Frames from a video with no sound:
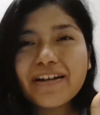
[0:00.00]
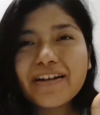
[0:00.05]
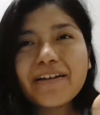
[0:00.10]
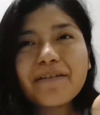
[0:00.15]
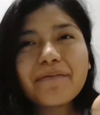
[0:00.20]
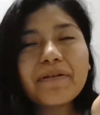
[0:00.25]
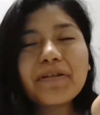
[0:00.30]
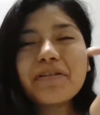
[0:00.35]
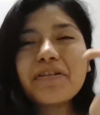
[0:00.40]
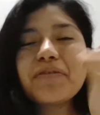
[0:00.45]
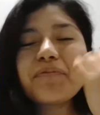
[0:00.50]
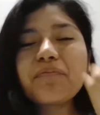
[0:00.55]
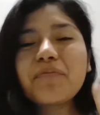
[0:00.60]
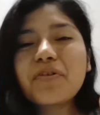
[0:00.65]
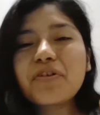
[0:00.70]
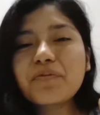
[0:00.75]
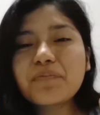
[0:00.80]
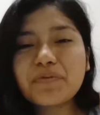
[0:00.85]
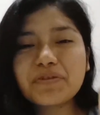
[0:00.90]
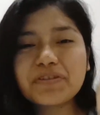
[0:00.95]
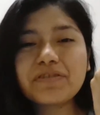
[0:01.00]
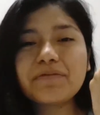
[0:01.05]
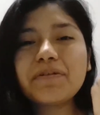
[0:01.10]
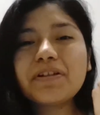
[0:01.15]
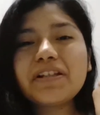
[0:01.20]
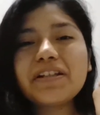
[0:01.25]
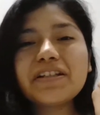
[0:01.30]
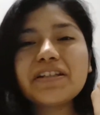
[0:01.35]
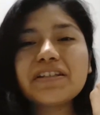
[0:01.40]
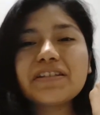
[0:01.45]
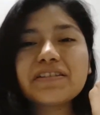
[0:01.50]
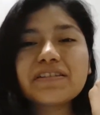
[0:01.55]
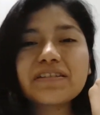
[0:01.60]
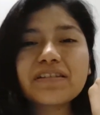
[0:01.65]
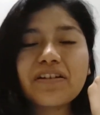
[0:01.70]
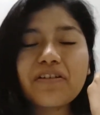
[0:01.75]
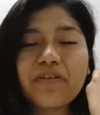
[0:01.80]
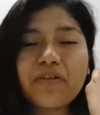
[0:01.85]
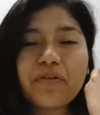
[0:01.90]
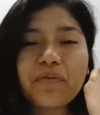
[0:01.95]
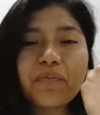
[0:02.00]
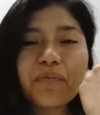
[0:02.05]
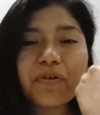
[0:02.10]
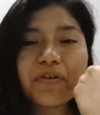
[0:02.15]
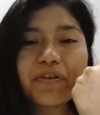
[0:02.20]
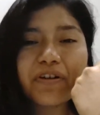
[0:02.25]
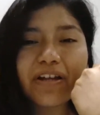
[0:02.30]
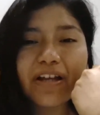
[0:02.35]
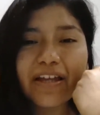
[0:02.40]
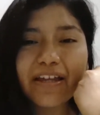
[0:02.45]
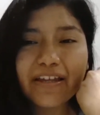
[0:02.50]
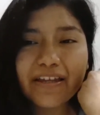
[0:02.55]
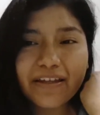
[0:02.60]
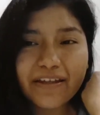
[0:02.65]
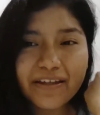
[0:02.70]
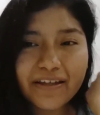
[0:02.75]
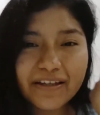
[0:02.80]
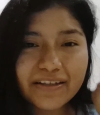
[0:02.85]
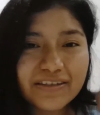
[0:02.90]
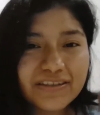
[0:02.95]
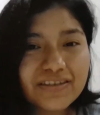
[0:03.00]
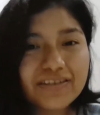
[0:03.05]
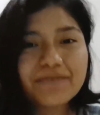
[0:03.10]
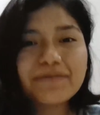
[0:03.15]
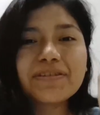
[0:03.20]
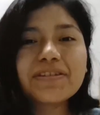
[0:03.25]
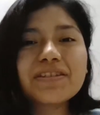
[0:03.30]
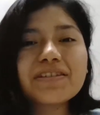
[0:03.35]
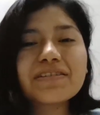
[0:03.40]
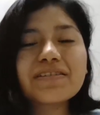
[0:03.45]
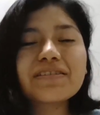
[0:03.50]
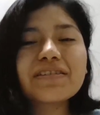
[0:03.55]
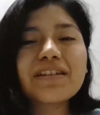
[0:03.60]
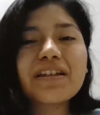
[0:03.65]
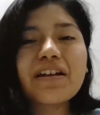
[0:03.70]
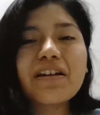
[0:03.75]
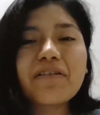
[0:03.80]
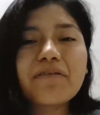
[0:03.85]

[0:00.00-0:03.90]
evaluate more possibilities or more activities